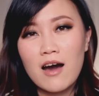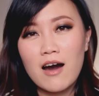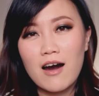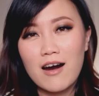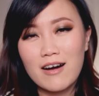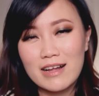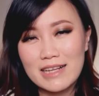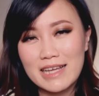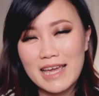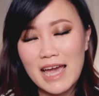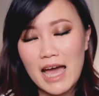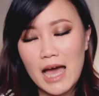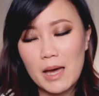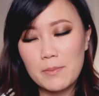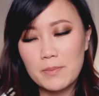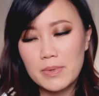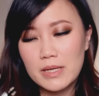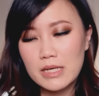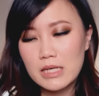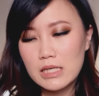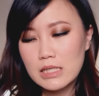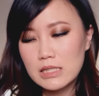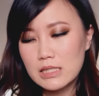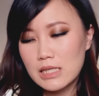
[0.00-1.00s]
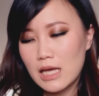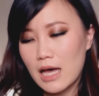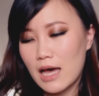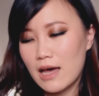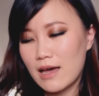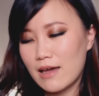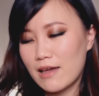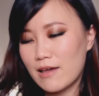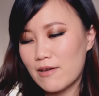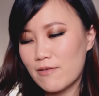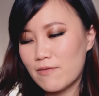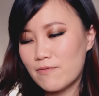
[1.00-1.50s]
on campus.
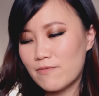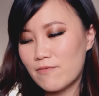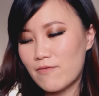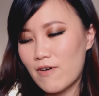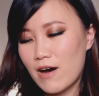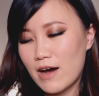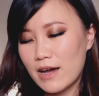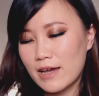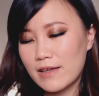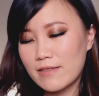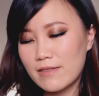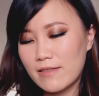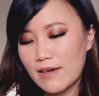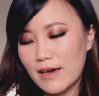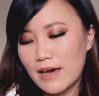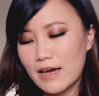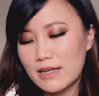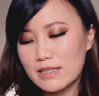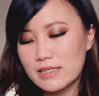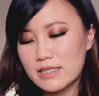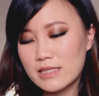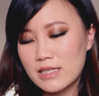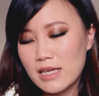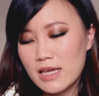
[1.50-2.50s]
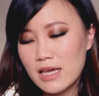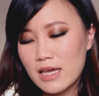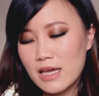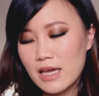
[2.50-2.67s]
I find that,